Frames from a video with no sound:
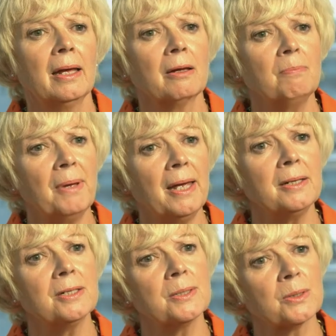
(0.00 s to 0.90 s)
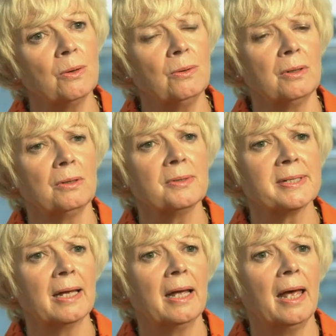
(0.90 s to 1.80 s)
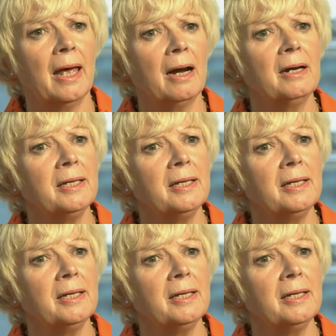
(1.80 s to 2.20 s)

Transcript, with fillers: Compared to schools, early